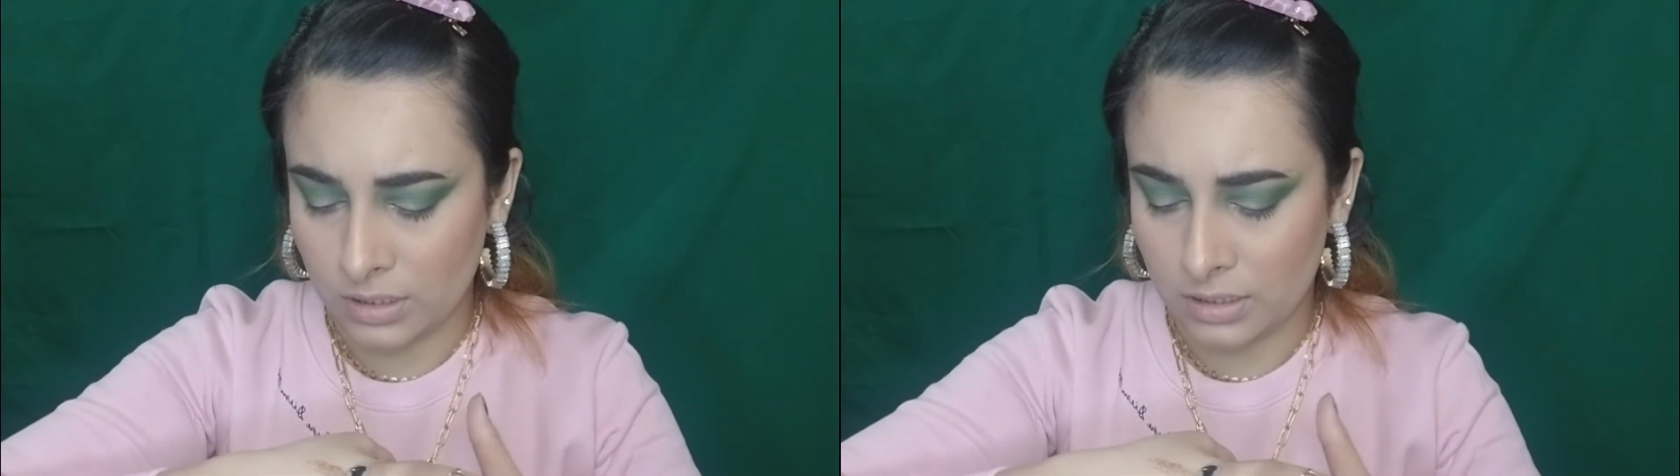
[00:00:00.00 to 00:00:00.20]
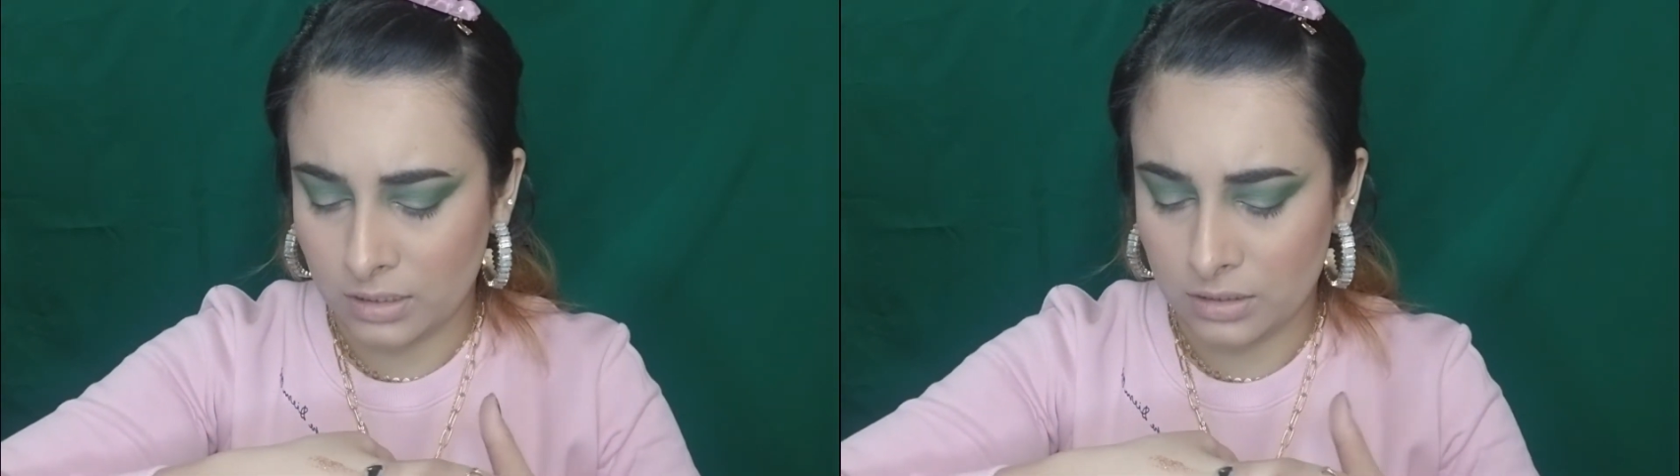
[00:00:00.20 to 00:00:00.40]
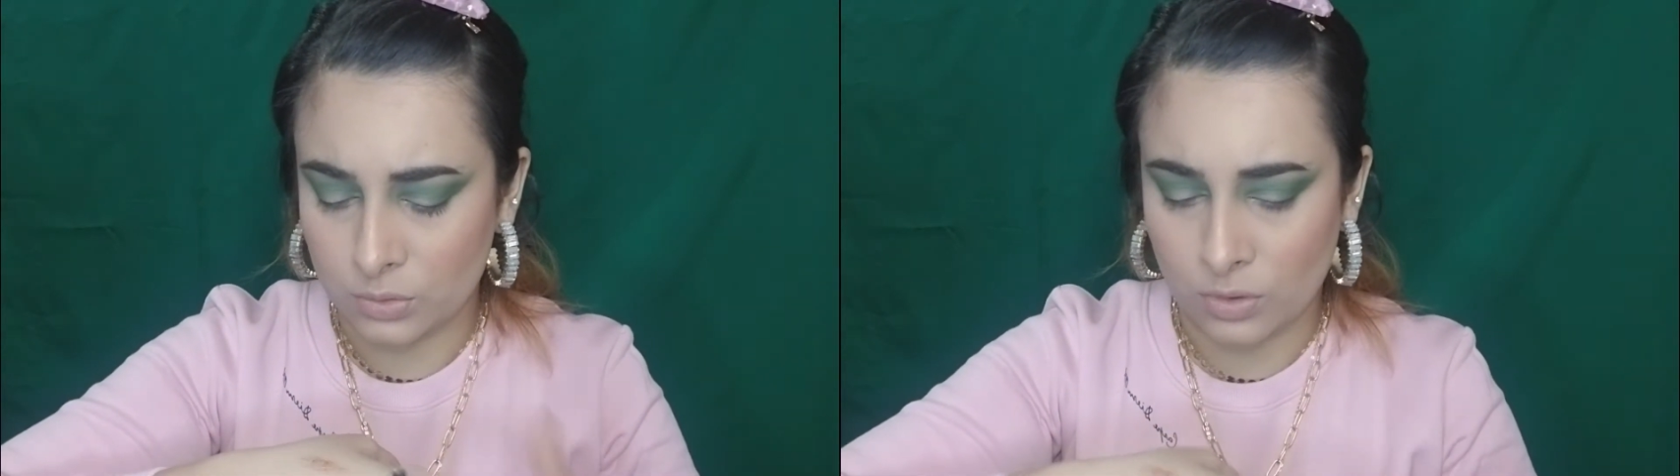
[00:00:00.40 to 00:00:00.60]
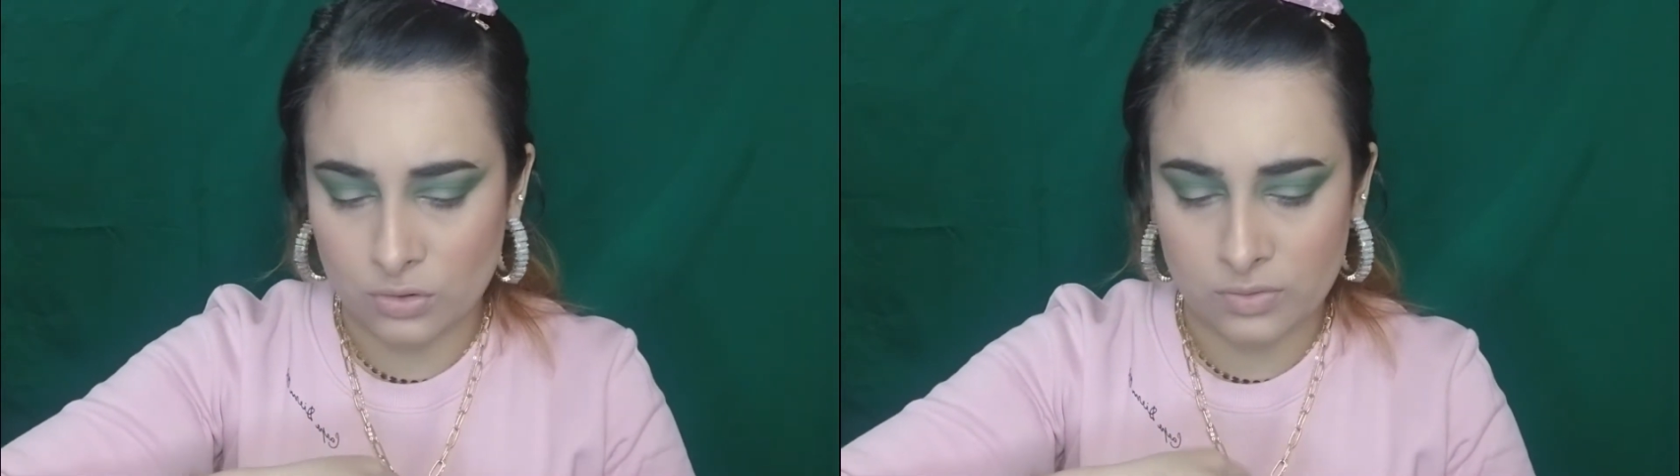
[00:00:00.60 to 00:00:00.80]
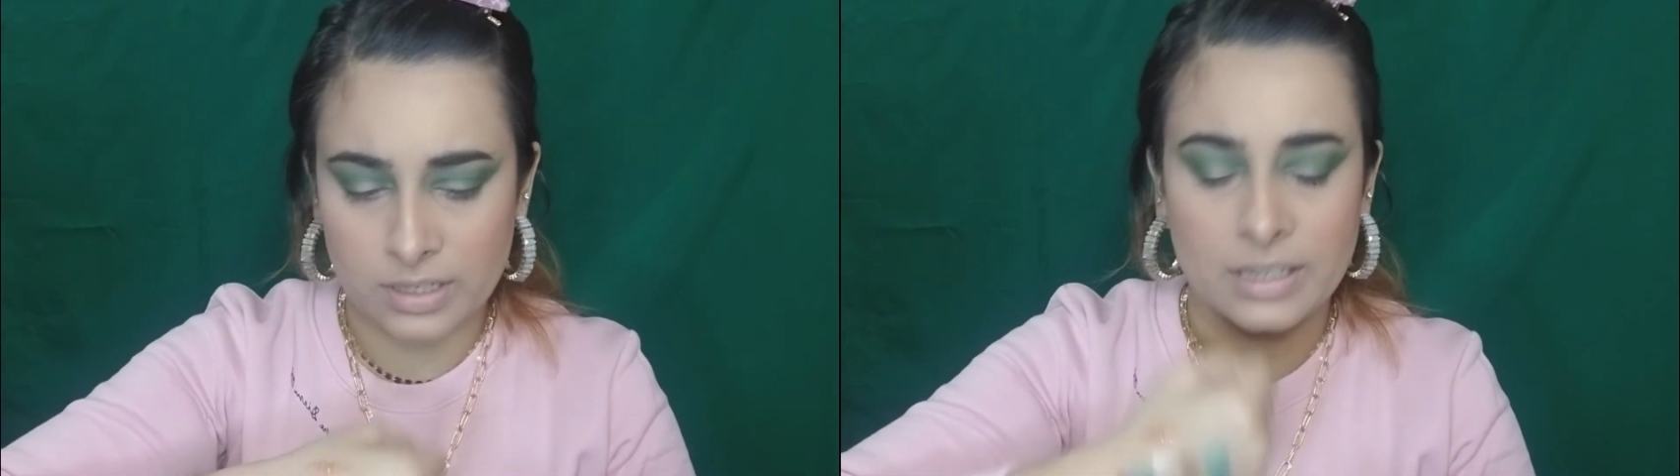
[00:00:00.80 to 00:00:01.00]
little
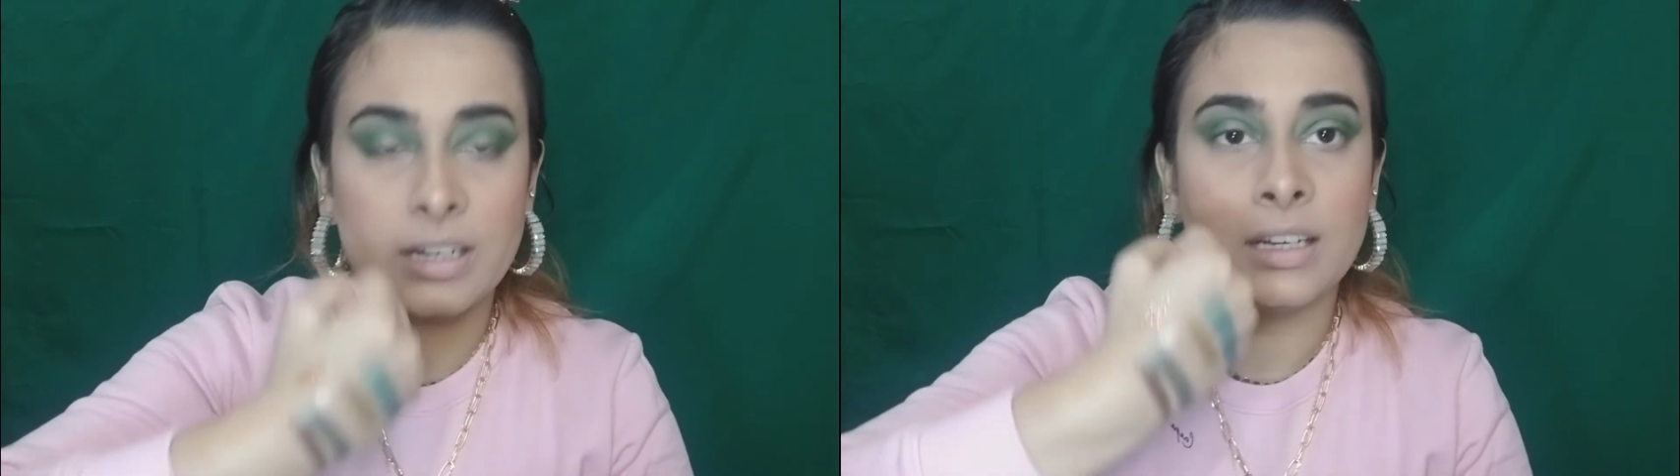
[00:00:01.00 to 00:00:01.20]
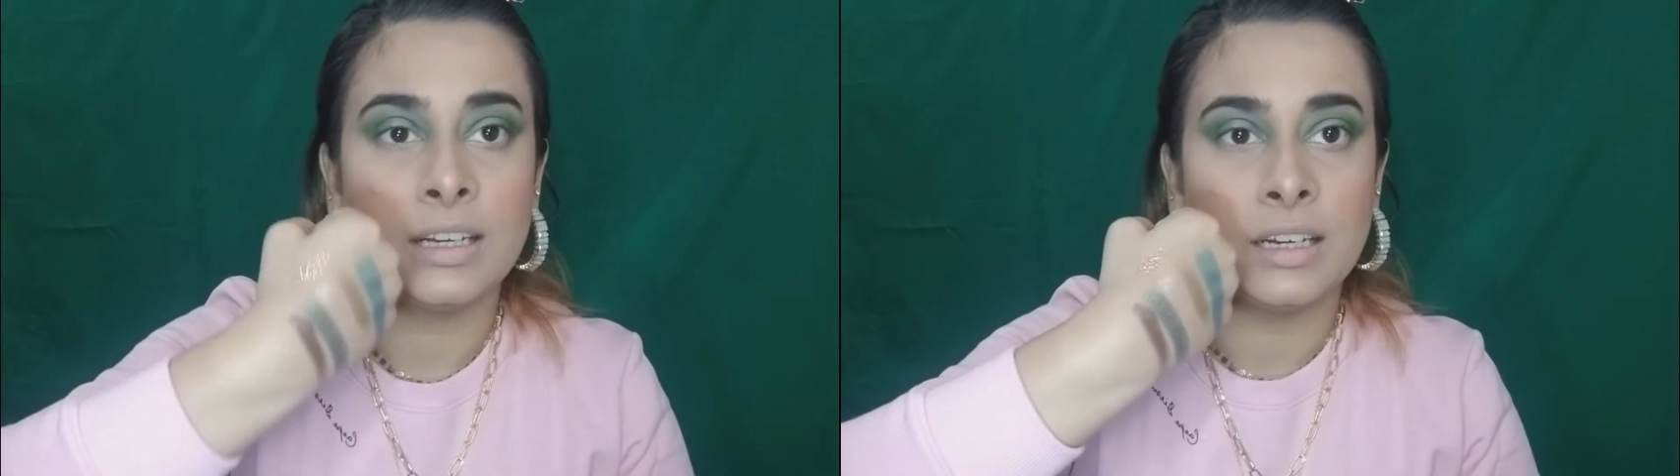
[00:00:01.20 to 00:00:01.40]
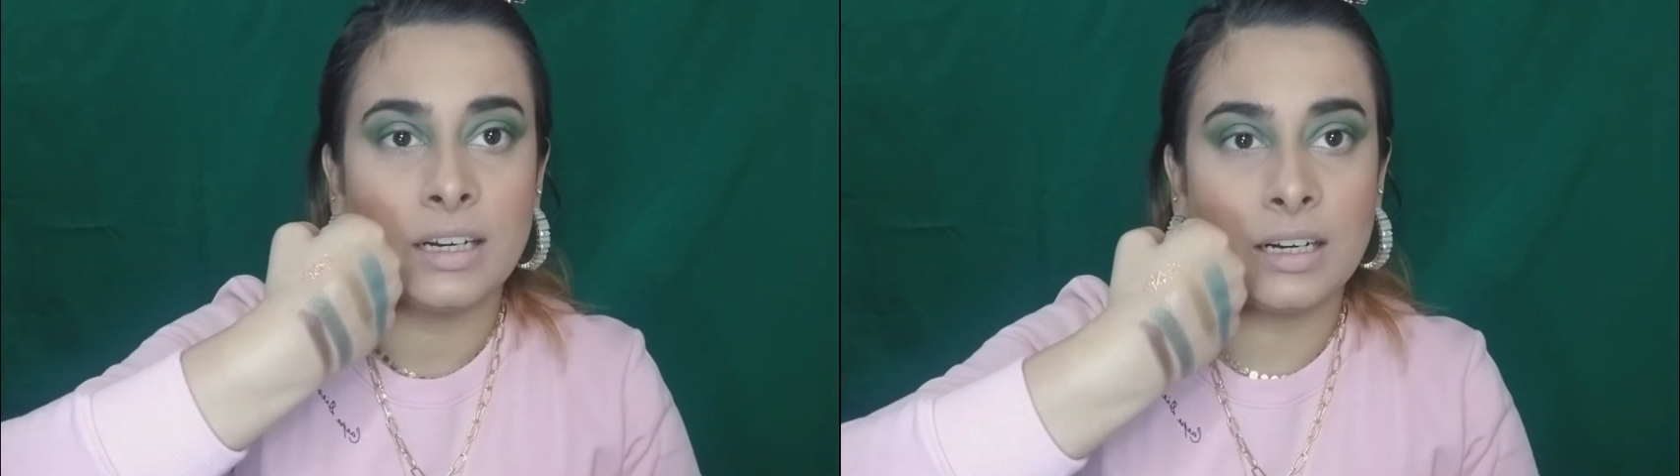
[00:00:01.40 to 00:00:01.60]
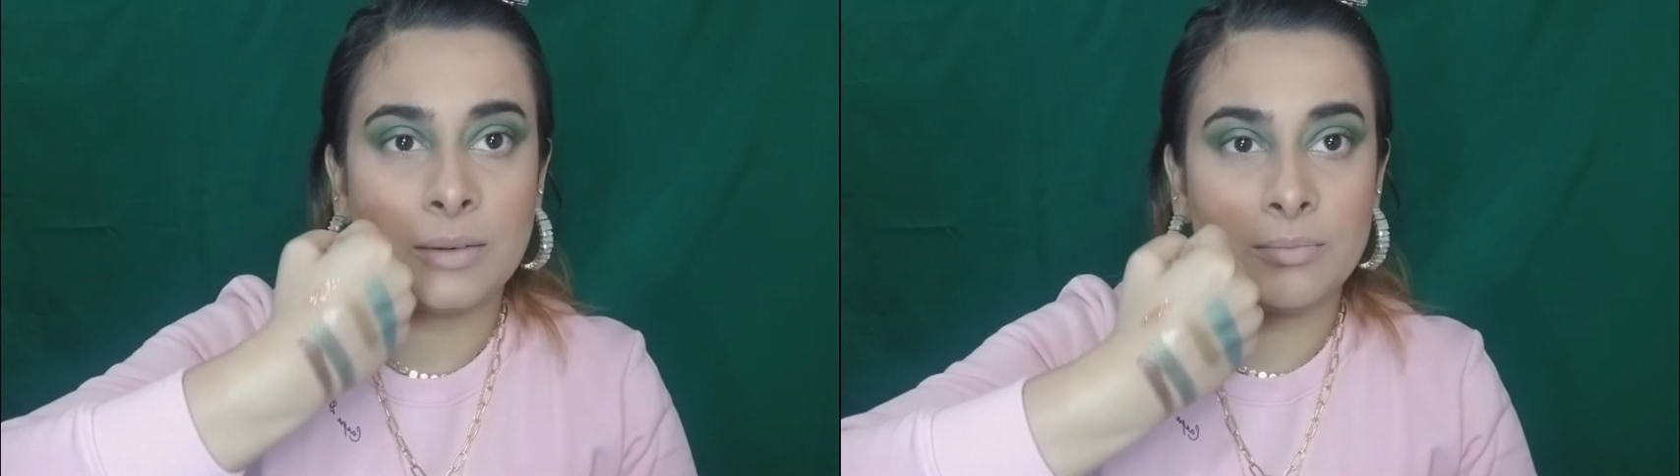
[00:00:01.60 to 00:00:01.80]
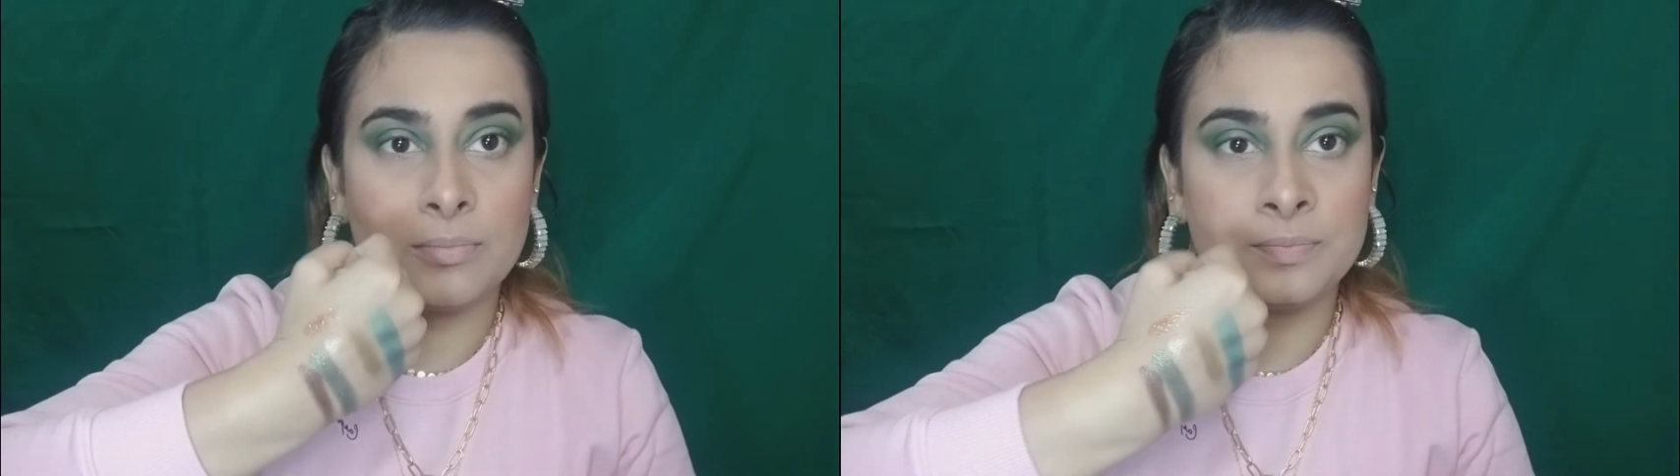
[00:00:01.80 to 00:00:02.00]
swatch over here.
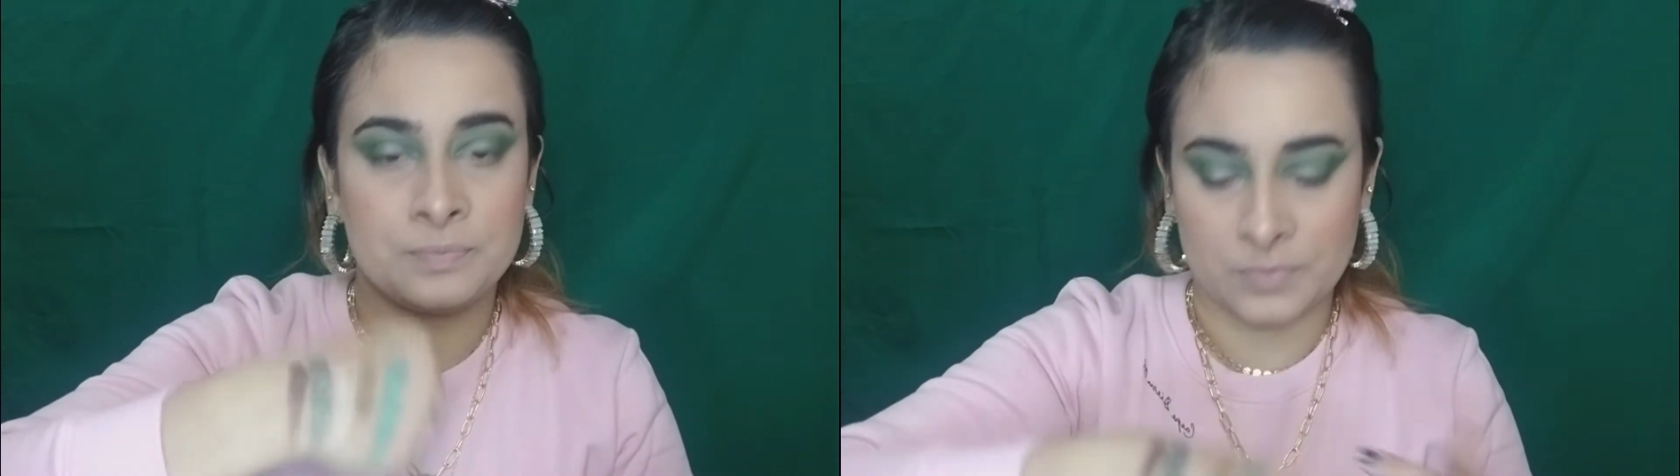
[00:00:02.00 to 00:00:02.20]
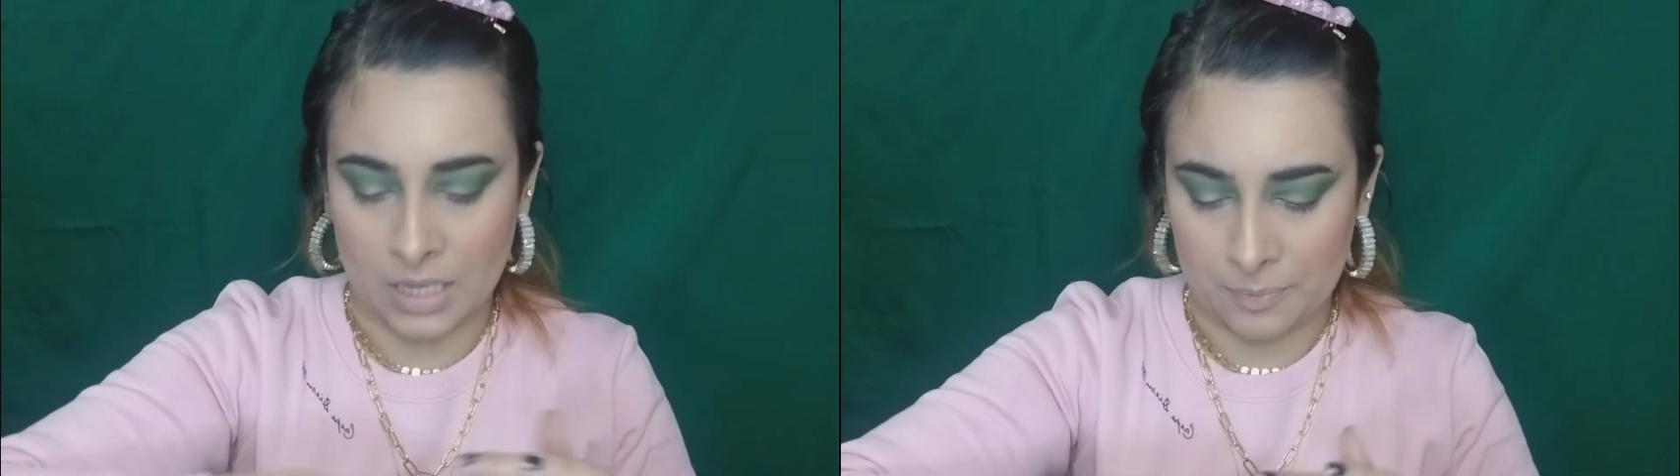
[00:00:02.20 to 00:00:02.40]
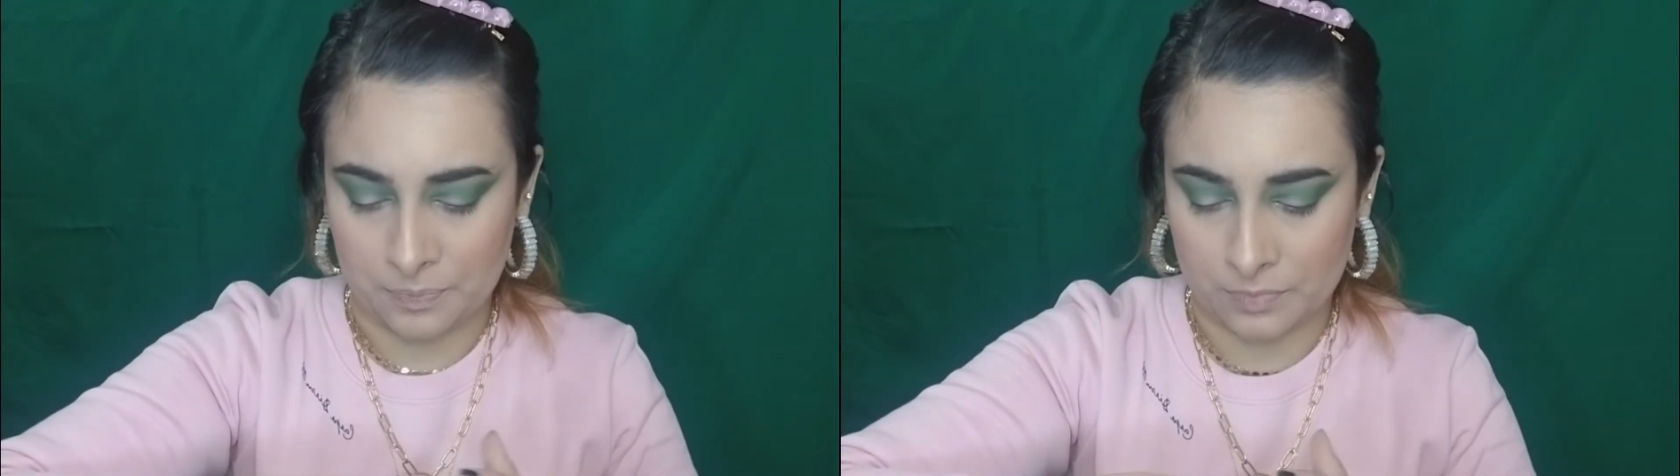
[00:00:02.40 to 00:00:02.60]
Um, yeah,